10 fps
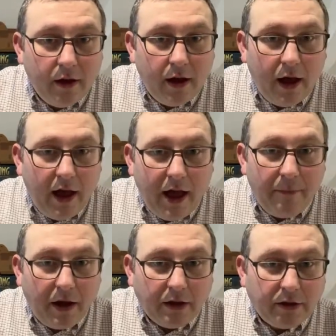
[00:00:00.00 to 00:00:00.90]

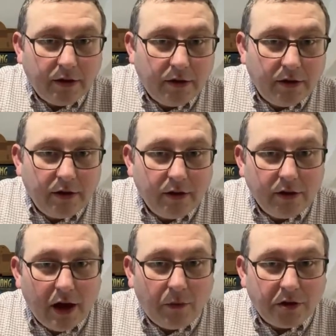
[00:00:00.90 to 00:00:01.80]
I
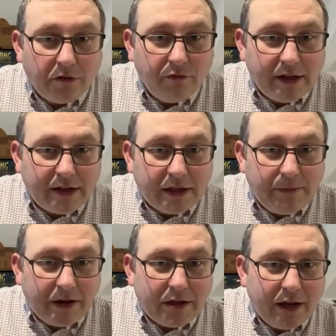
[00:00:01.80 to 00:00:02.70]
don't want to risk,
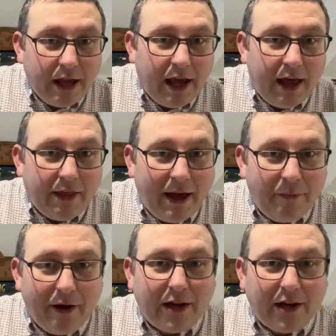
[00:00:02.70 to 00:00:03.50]
especially at that price.